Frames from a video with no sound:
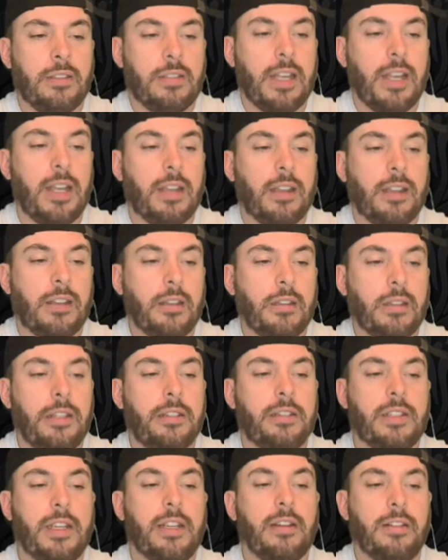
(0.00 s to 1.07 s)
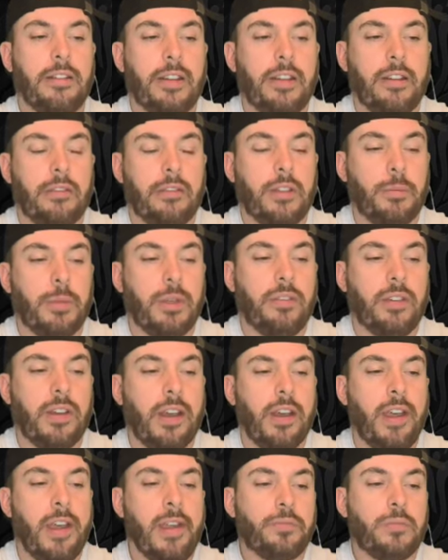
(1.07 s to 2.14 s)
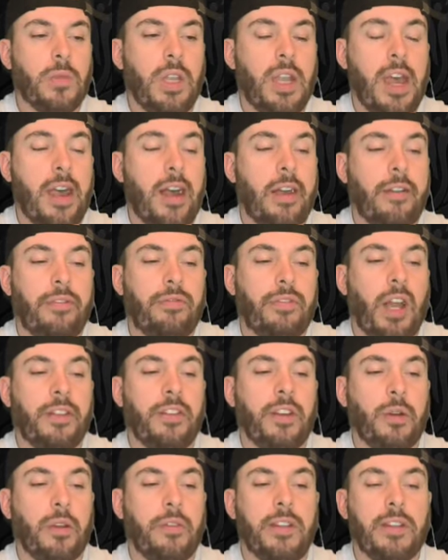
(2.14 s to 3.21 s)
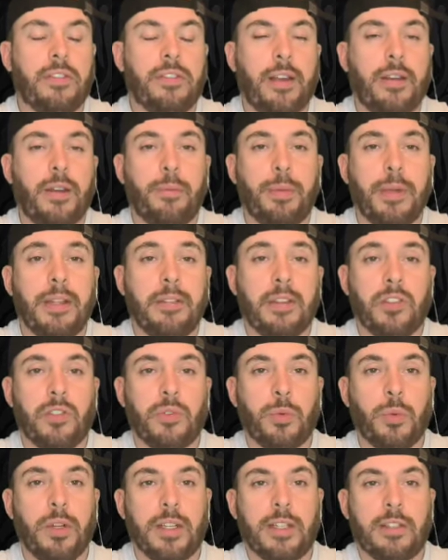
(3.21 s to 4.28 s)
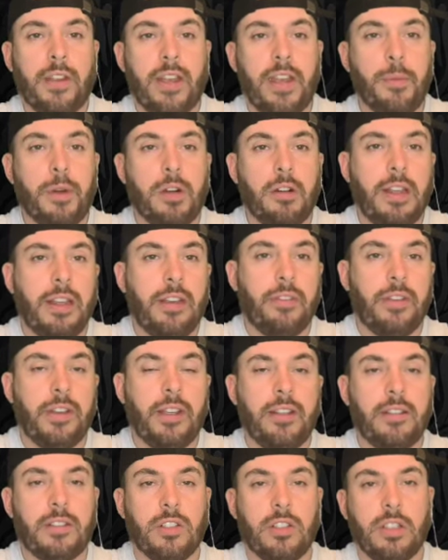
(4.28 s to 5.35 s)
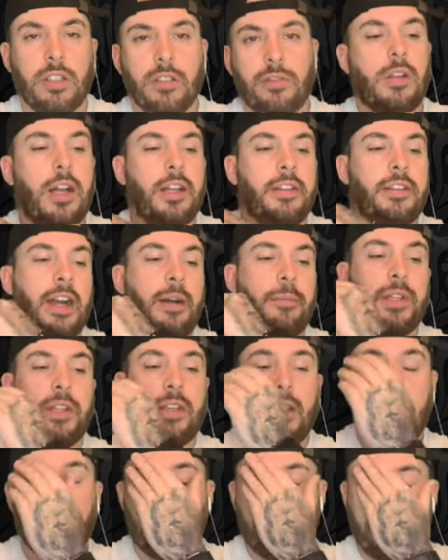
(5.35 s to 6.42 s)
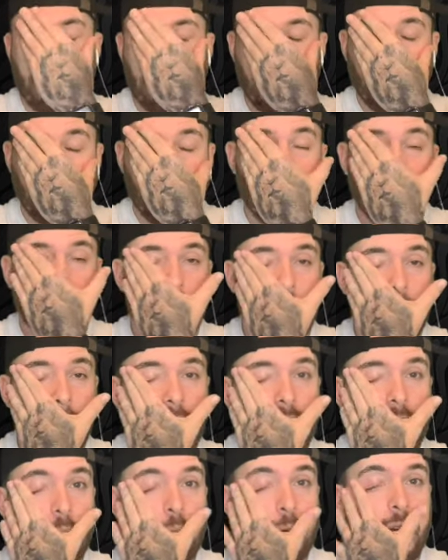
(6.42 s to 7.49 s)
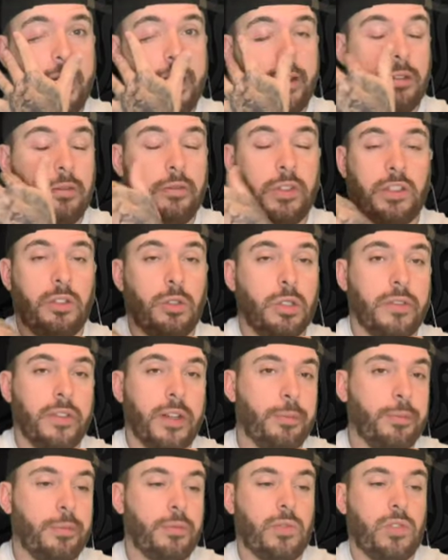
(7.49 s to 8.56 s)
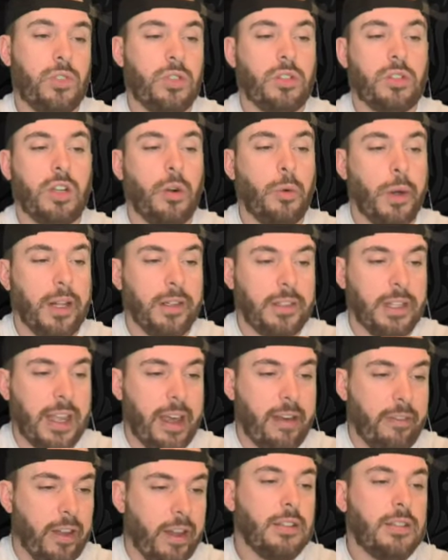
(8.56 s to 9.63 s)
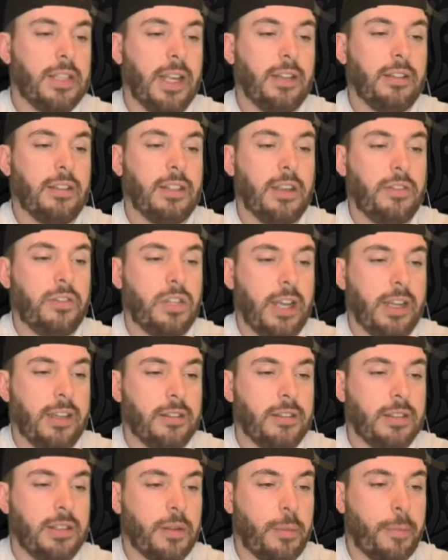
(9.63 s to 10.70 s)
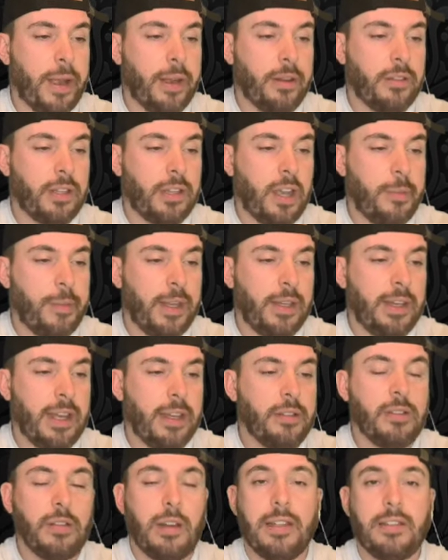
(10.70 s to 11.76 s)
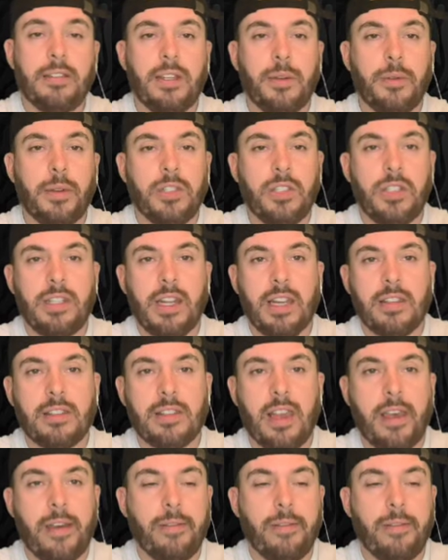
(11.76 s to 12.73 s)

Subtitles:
sick. He's killed it, to be fair. Yeah, I don't know if he's found a beat that just works for him or if he's sort of adapted his flow to the beat, but the two of them just go well together. Sounds as if Shantz is about to come in now, so let's see where she takes it.